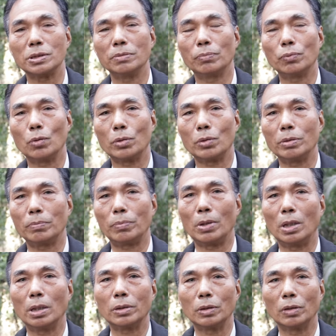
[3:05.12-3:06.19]
an important
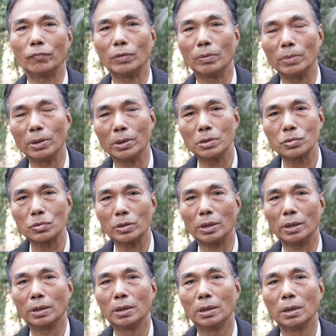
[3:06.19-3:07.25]
part of the
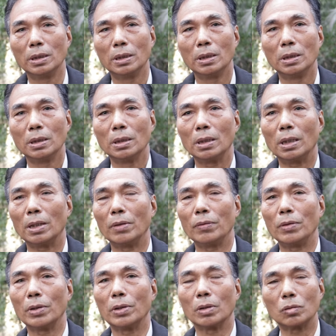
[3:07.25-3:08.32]
ministry. And
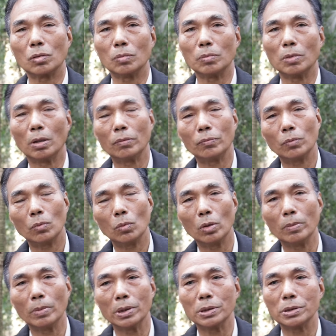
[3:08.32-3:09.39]
there are a group of
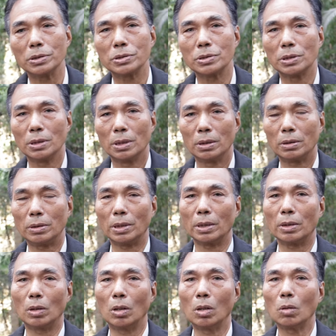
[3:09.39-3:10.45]
women
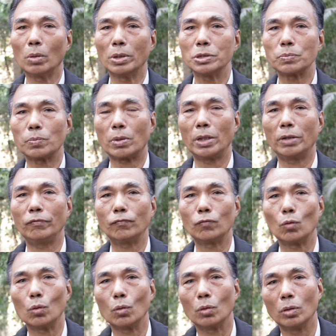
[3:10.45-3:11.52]
that always pray
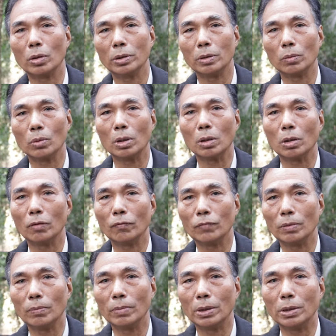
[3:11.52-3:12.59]
for the work of
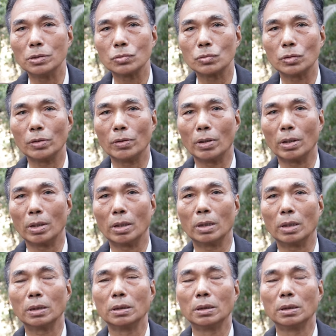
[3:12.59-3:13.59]
the ministry there.